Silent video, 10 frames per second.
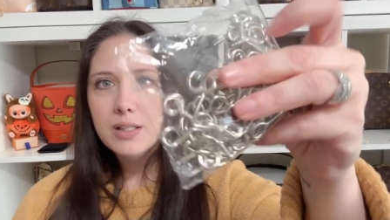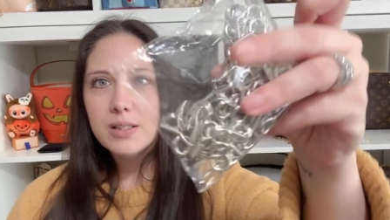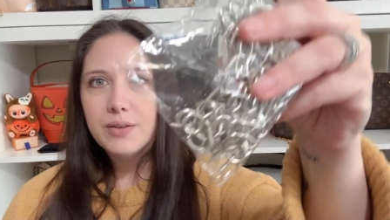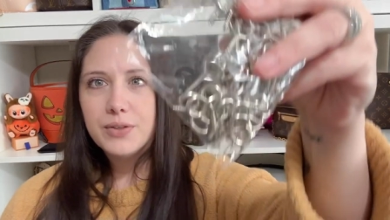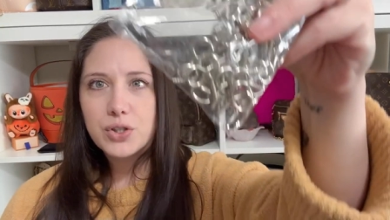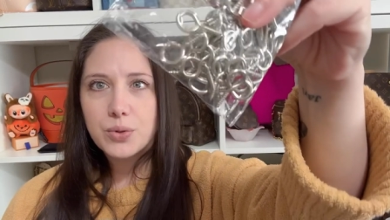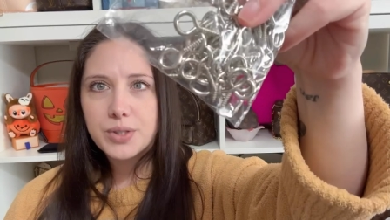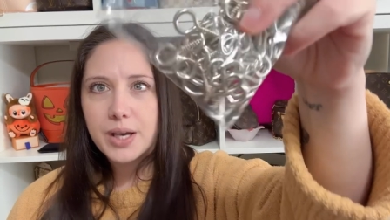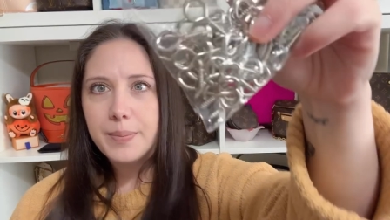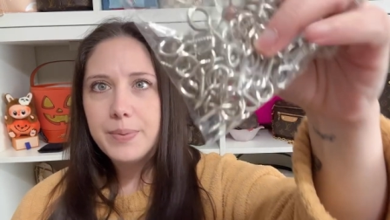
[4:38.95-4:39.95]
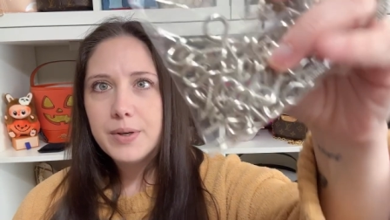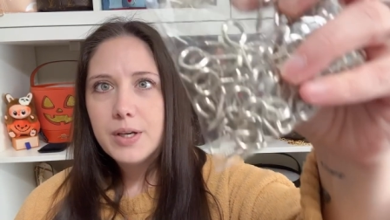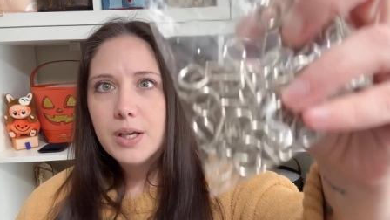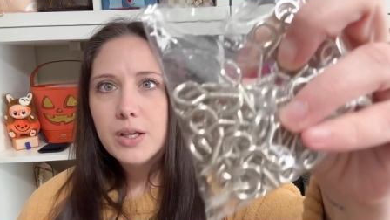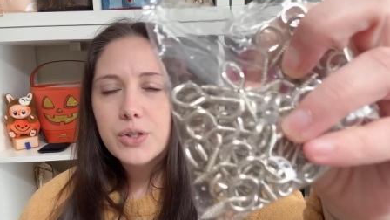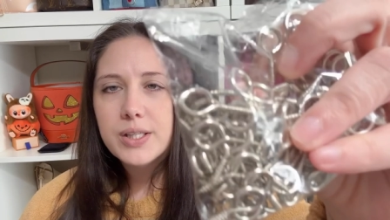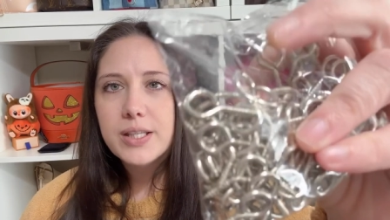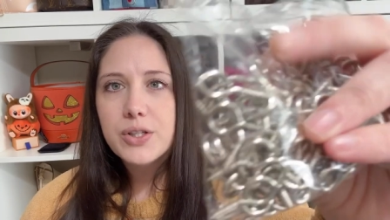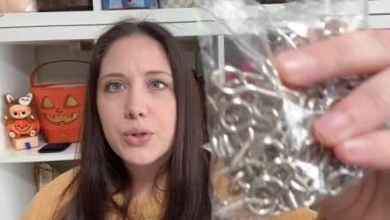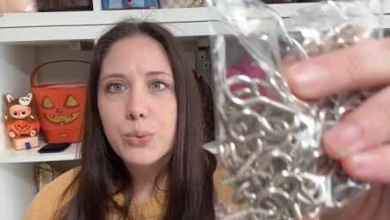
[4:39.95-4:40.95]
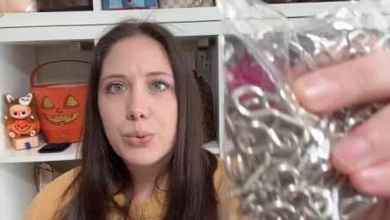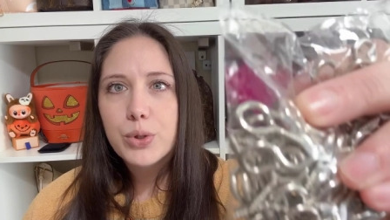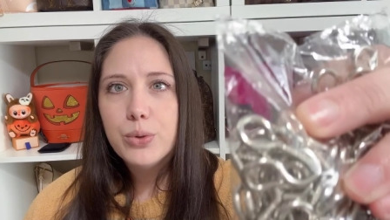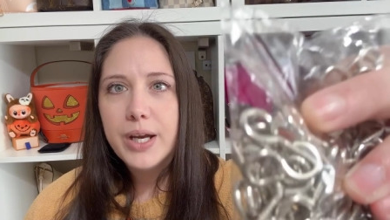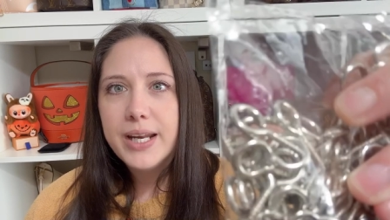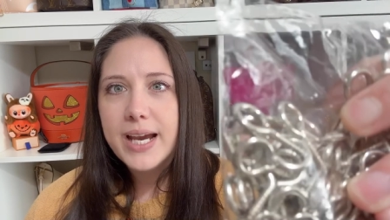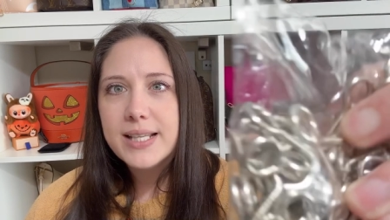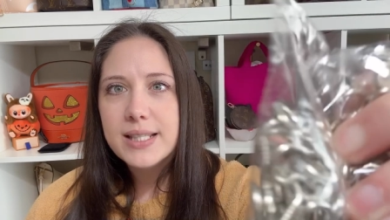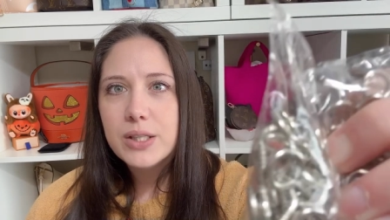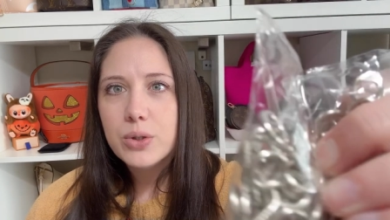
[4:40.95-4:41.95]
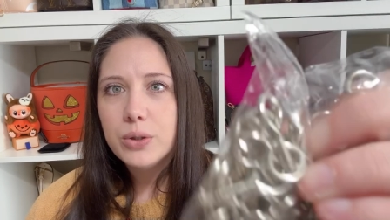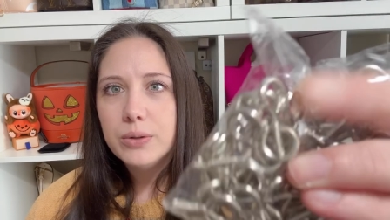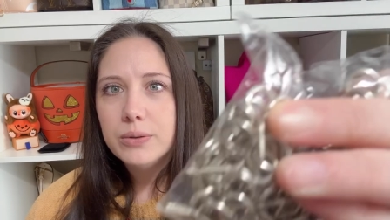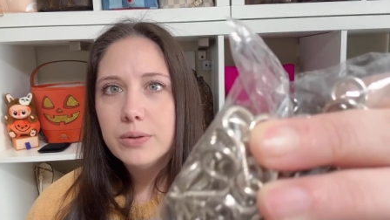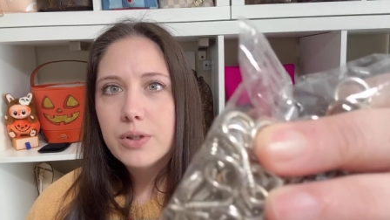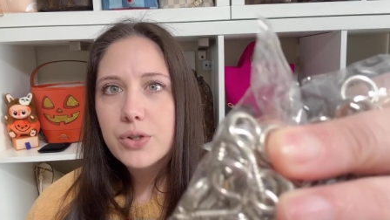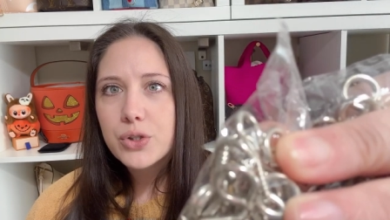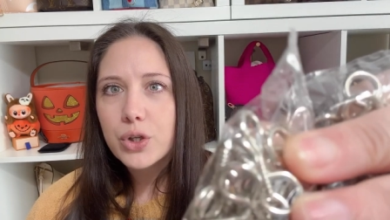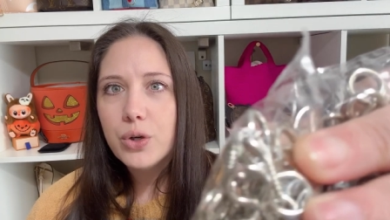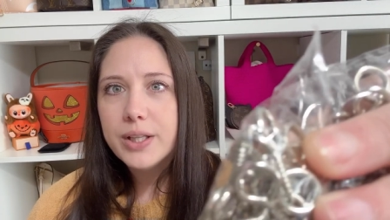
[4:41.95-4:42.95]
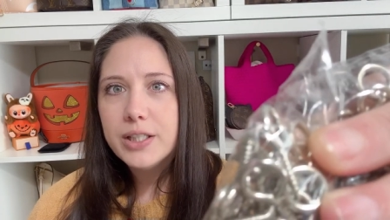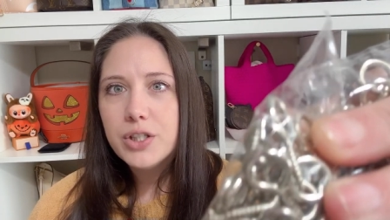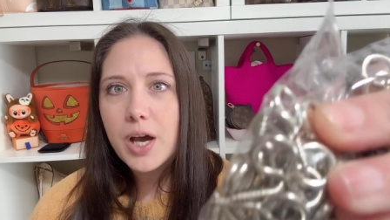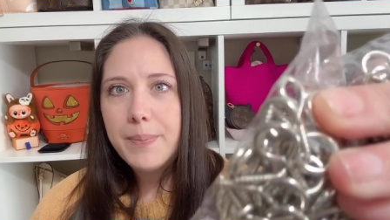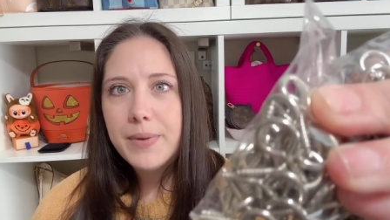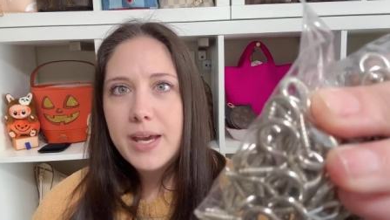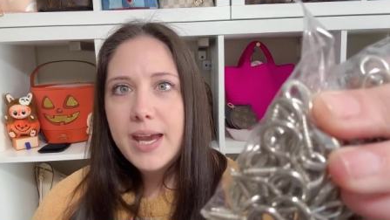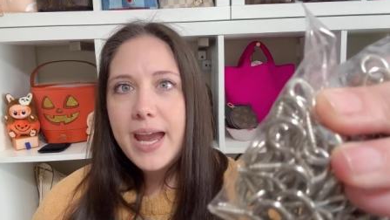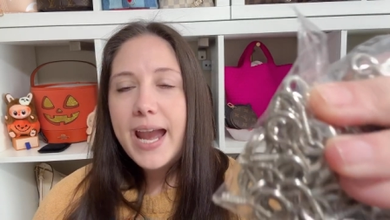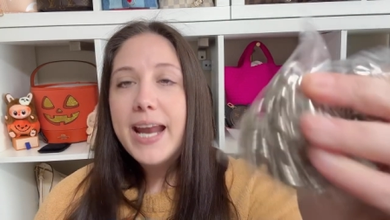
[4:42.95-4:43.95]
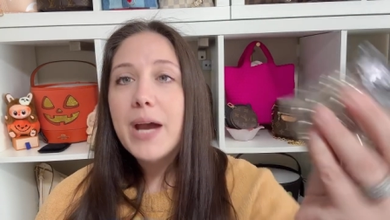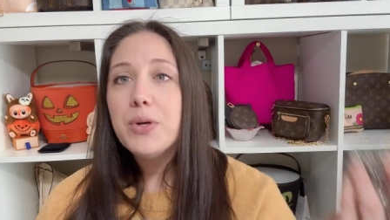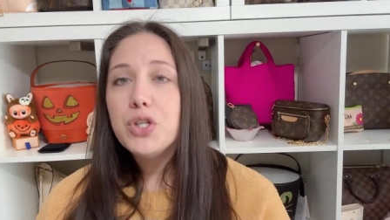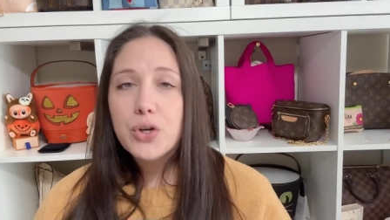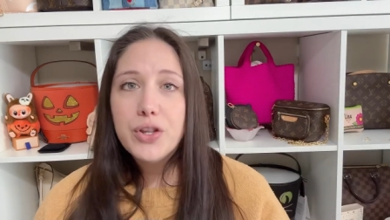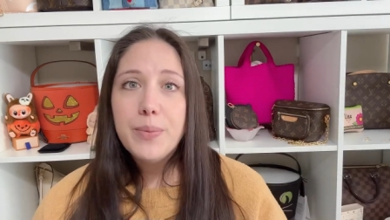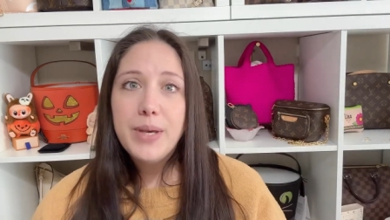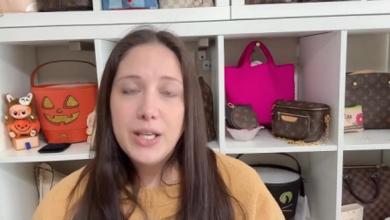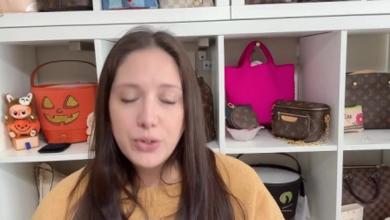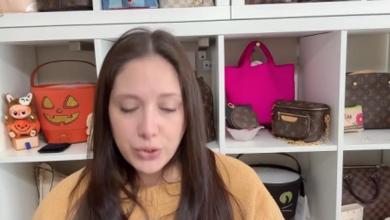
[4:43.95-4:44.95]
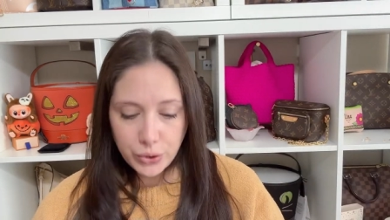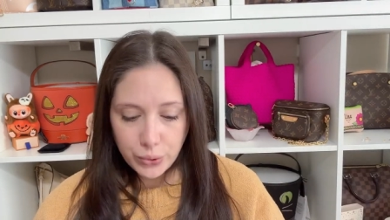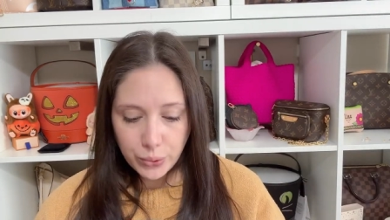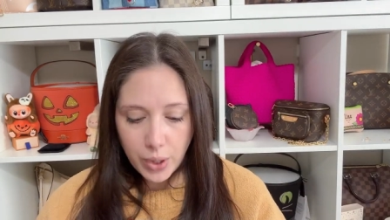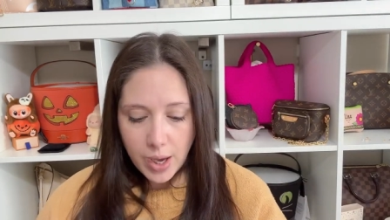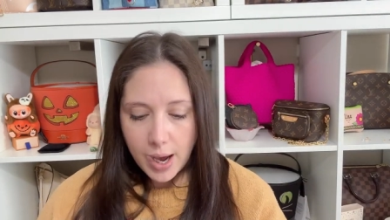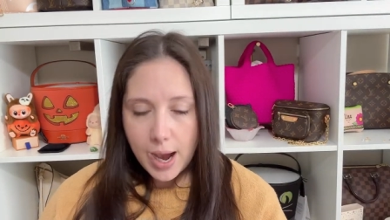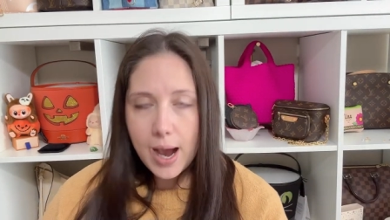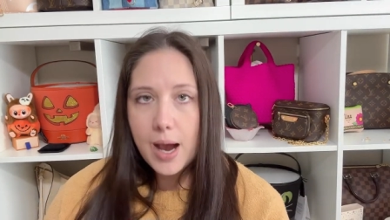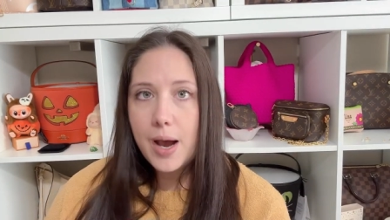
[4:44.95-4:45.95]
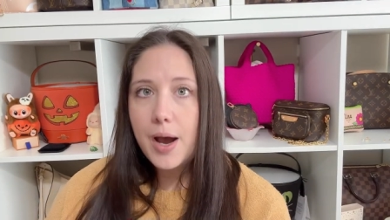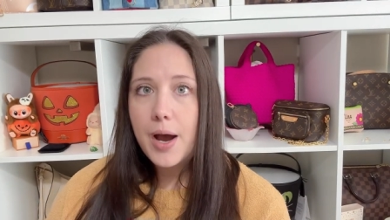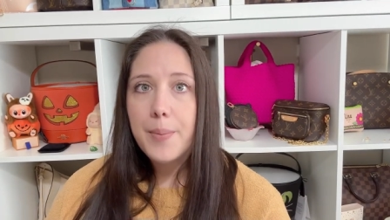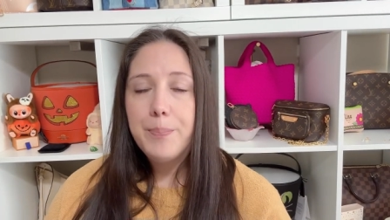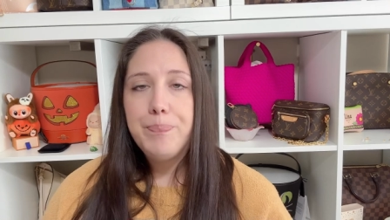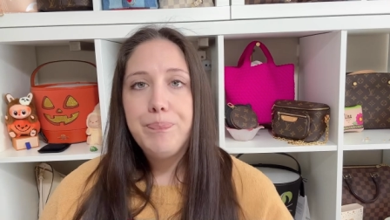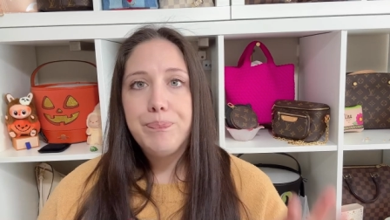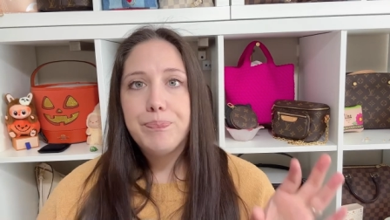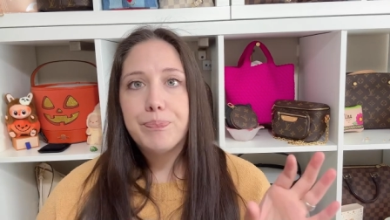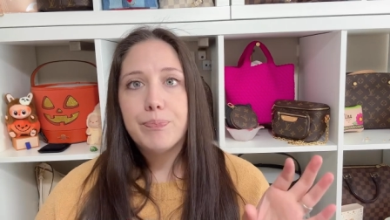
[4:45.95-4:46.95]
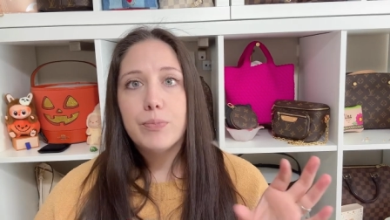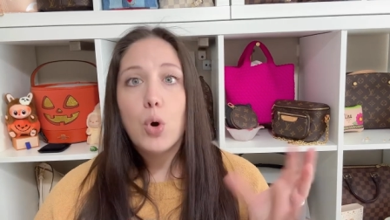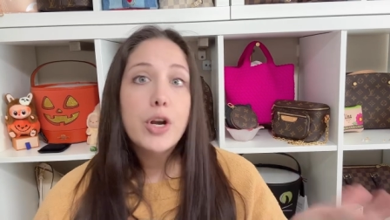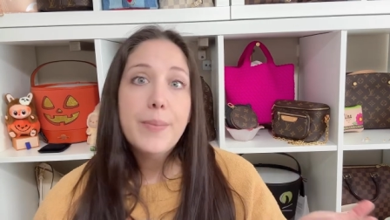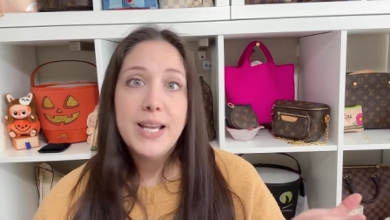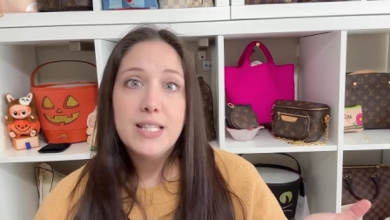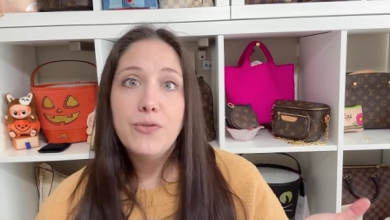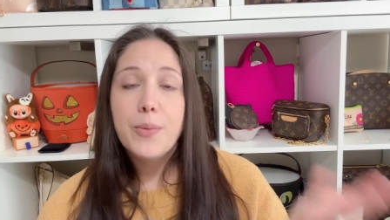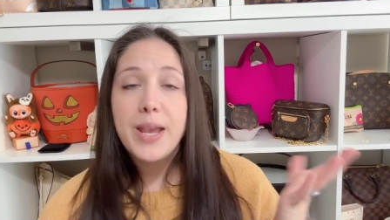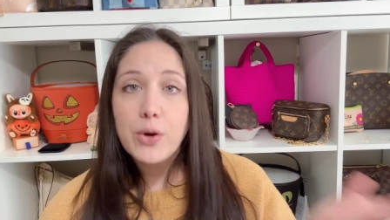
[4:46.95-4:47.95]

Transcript: Get it chilled up. There's a screw and it has a little circle at the top. And I would turn them into um, ornaments for my